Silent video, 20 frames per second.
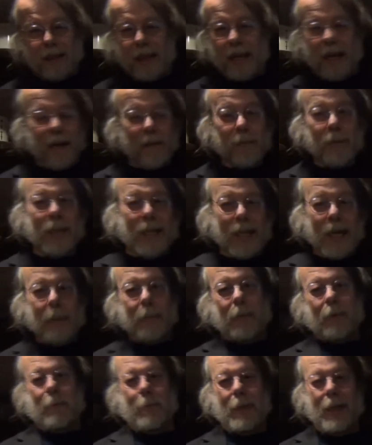every
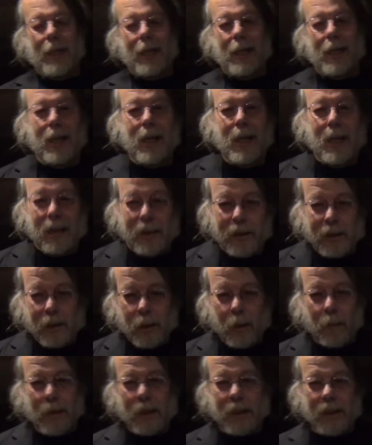type of media. There's
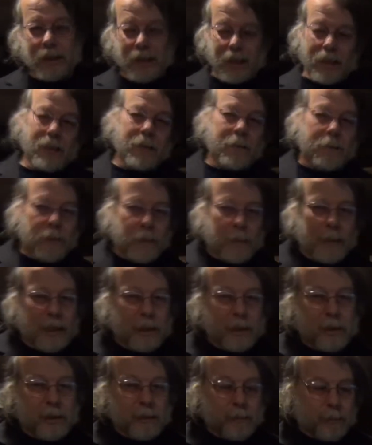so much
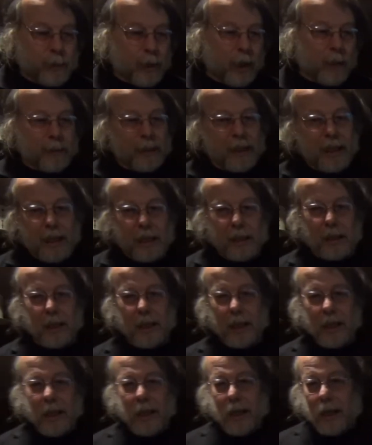disinformation and
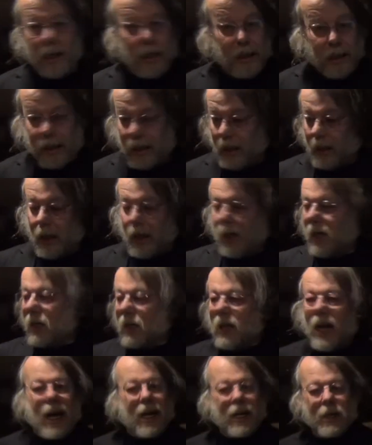propaganda that
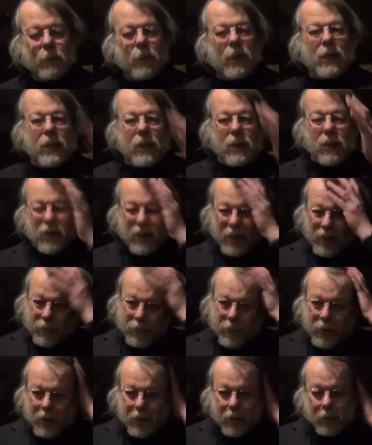anybody looking
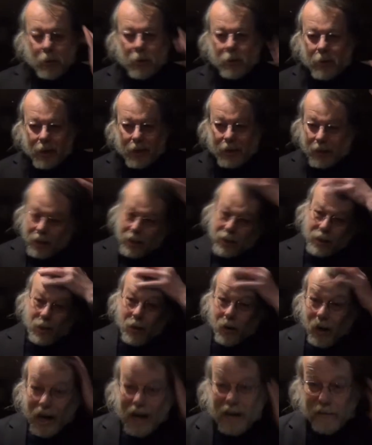for the truth is gonna
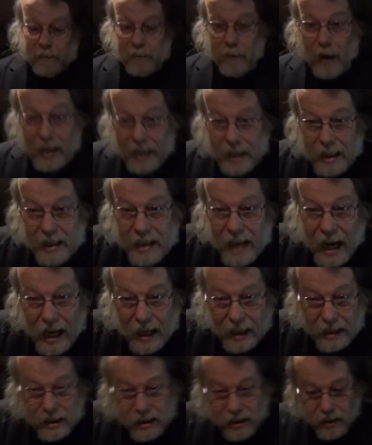go half fucking
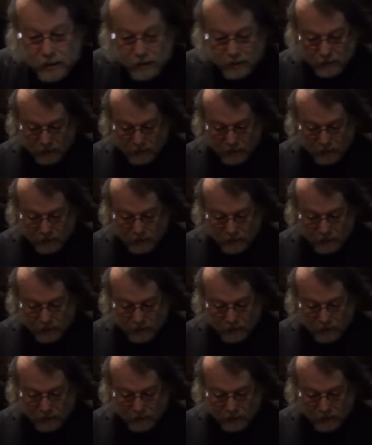nuts.